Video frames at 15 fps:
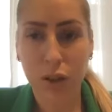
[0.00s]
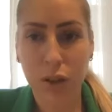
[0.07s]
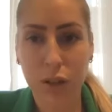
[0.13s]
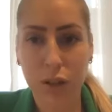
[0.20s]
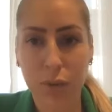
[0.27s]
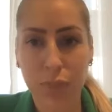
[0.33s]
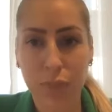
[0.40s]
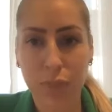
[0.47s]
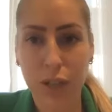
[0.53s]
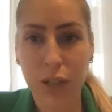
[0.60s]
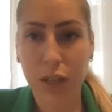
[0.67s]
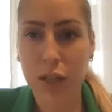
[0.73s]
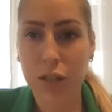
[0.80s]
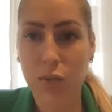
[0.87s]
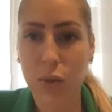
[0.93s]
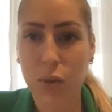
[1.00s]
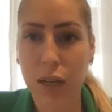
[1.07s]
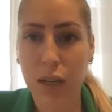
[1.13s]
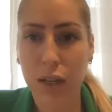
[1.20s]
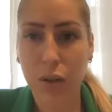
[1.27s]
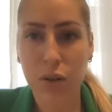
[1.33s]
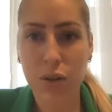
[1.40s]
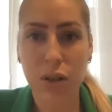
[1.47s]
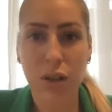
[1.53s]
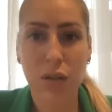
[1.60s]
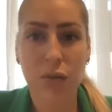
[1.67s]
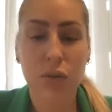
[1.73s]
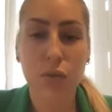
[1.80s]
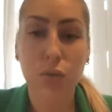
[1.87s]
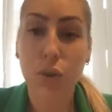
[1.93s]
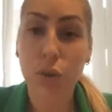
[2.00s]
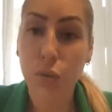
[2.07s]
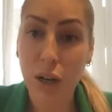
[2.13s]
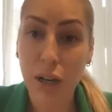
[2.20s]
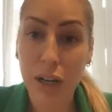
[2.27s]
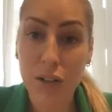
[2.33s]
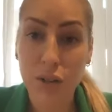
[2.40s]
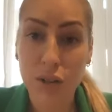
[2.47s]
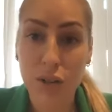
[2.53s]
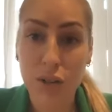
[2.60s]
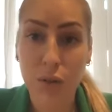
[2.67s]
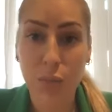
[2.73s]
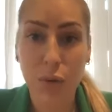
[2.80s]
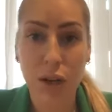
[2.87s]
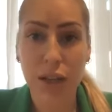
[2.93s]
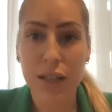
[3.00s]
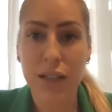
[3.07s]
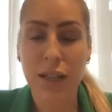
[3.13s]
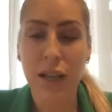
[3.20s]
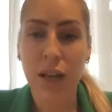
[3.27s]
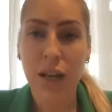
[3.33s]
clients we had ourselves, and we were actually surprised